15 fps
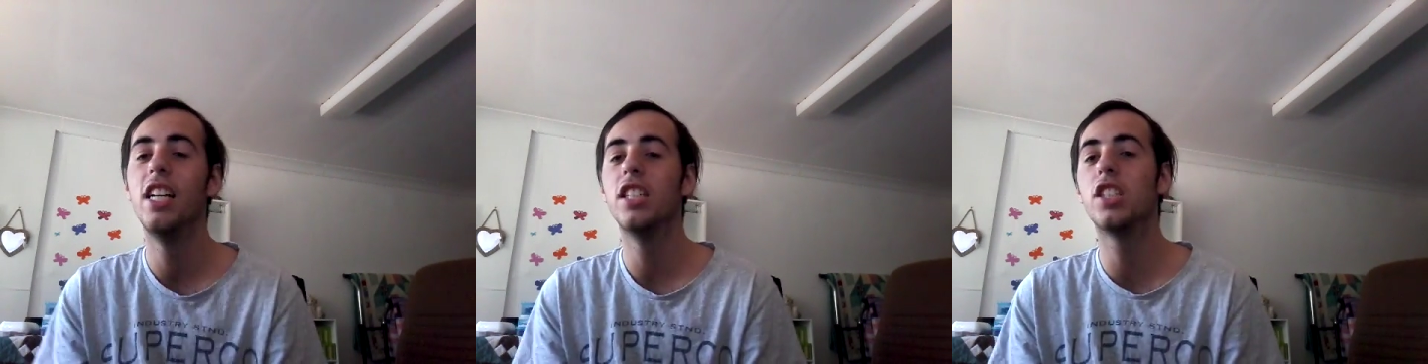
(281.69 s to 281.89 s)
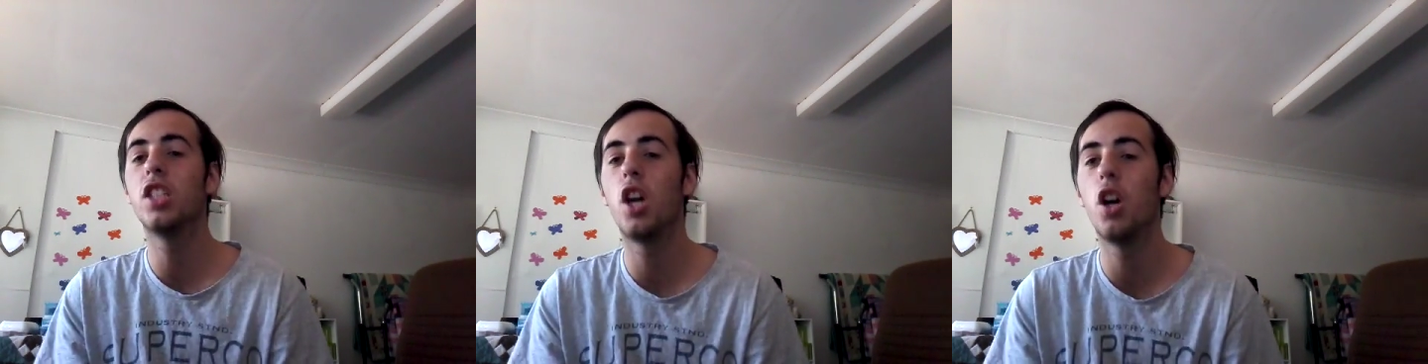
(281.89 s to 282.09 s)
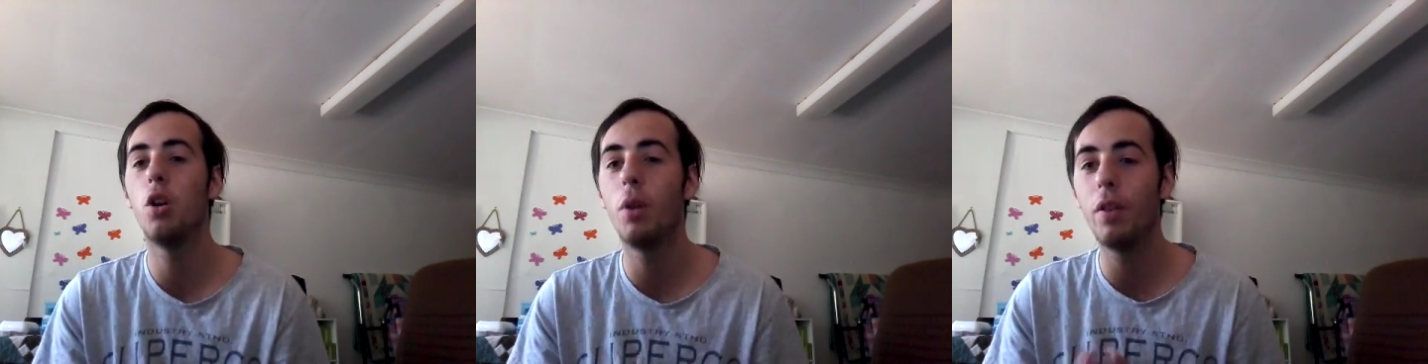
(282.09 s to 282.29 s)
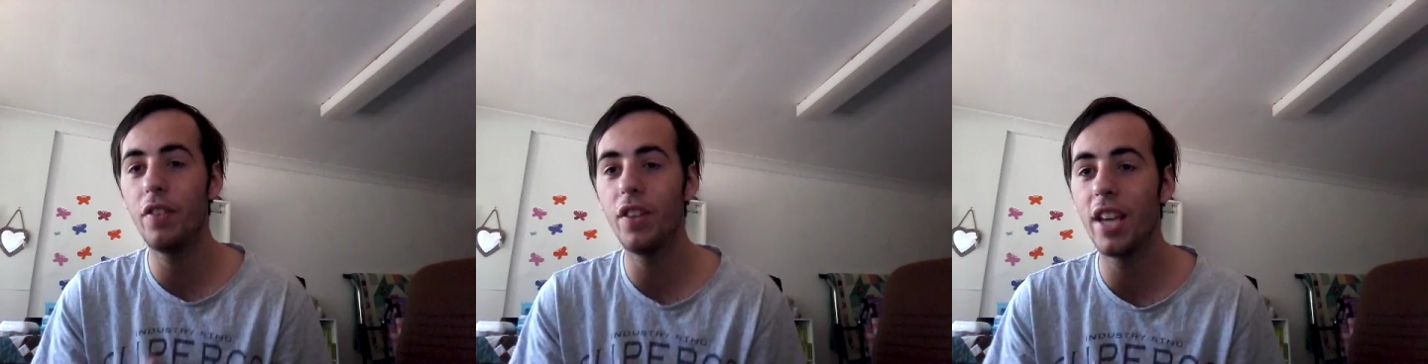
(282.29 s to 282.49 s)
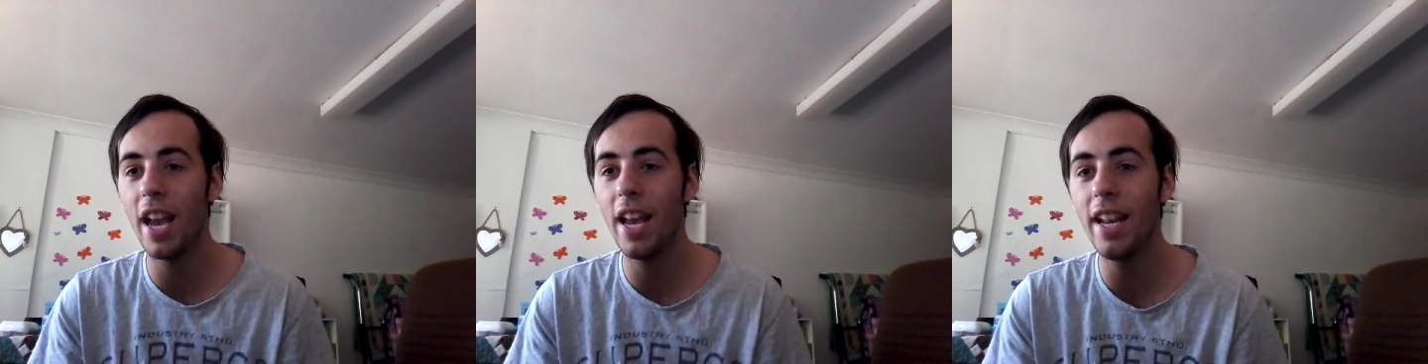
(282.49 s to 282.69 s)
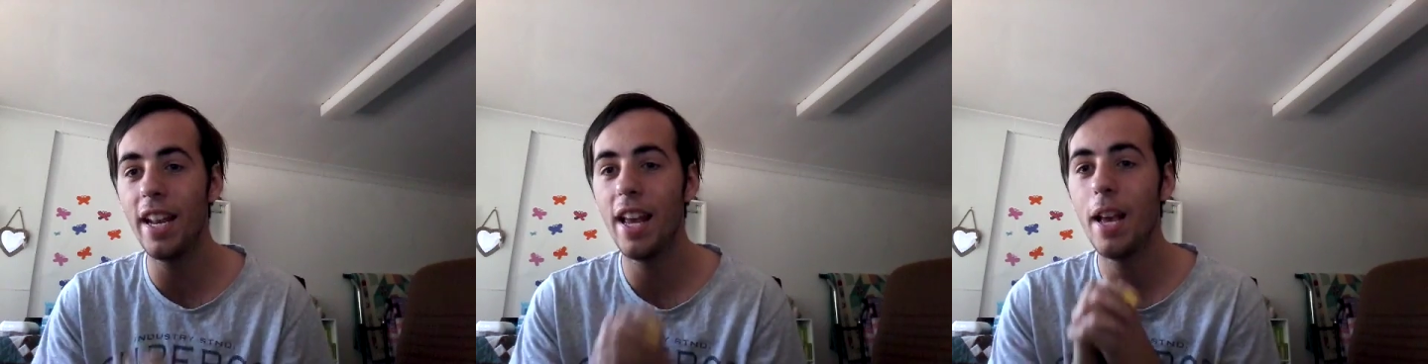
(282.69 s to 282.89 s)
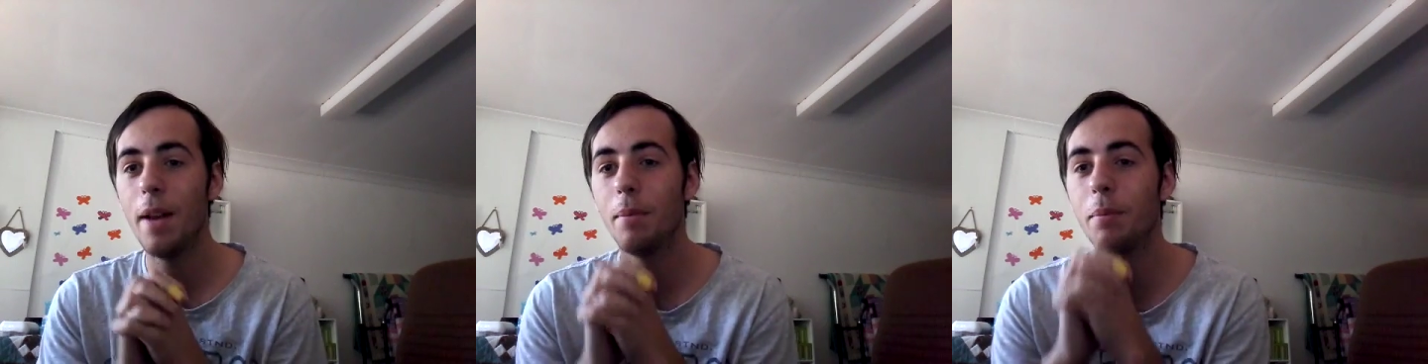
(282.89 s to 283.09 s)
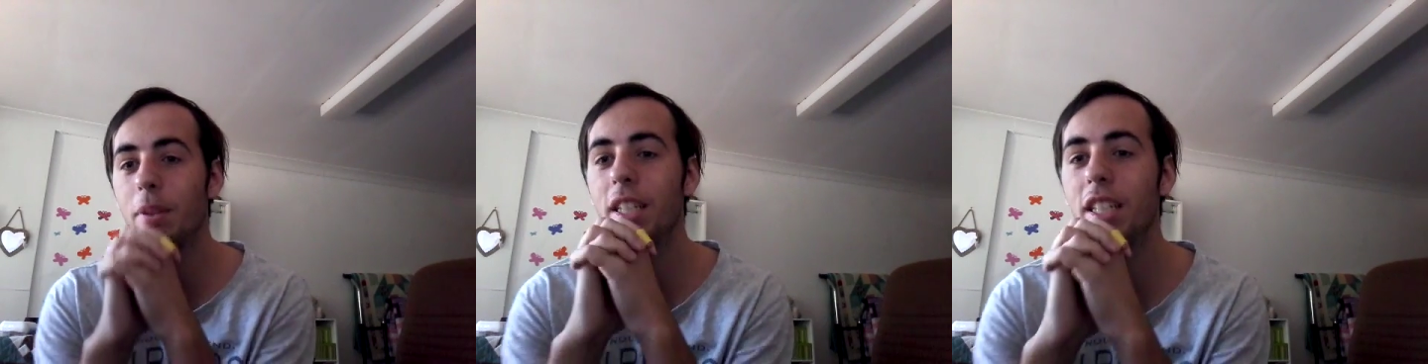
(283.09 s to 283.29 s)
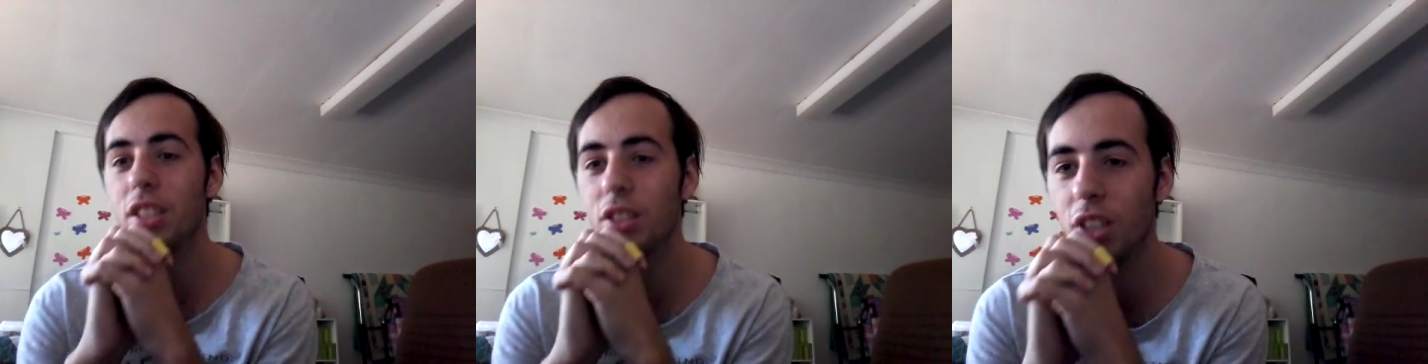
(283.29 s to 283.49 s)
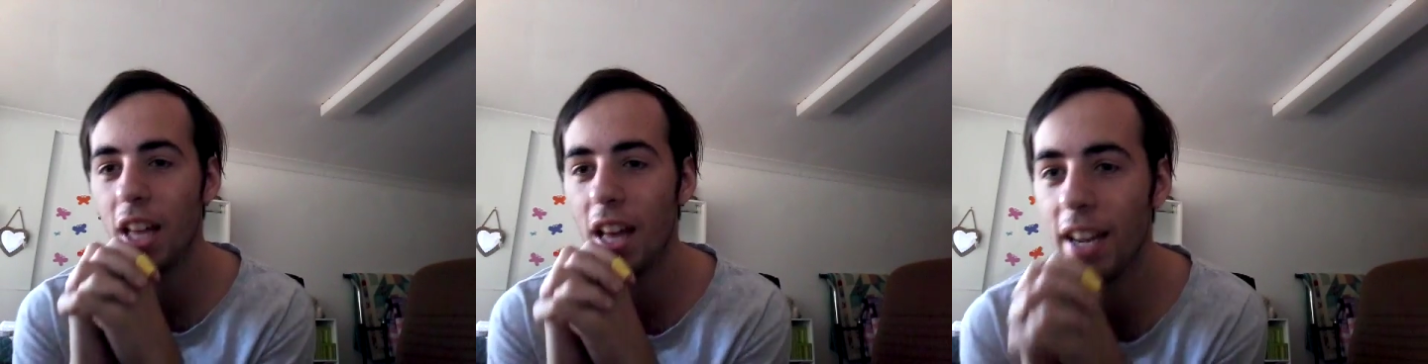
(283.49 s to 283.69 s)
So if you can, please
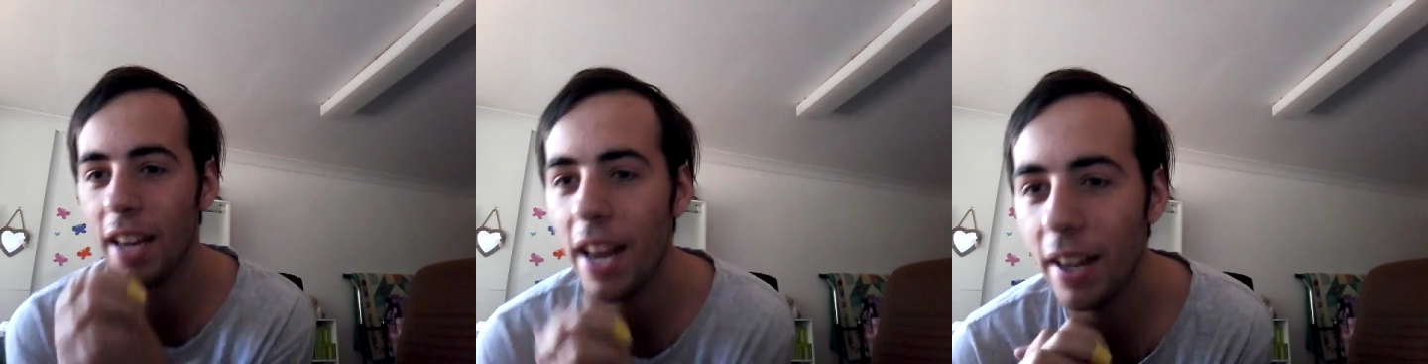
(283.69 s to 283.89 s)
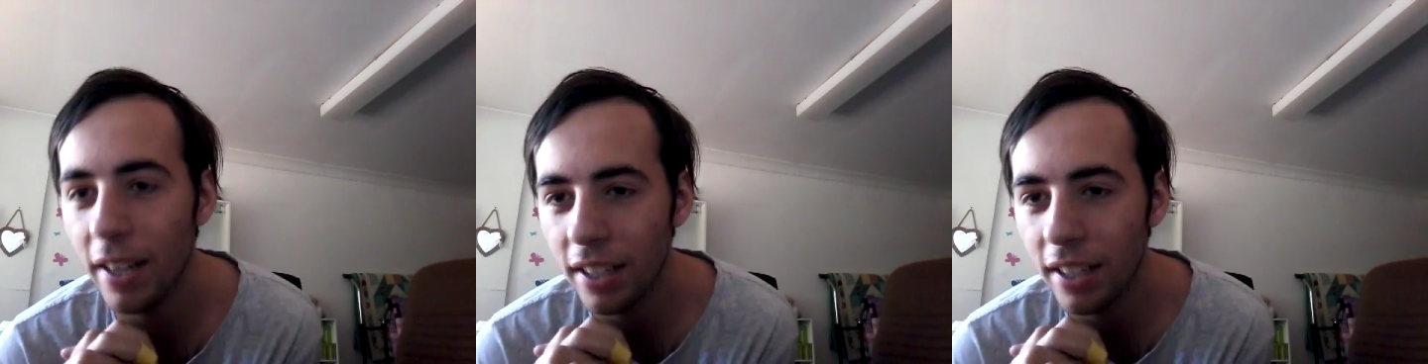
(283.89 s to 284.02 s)
do that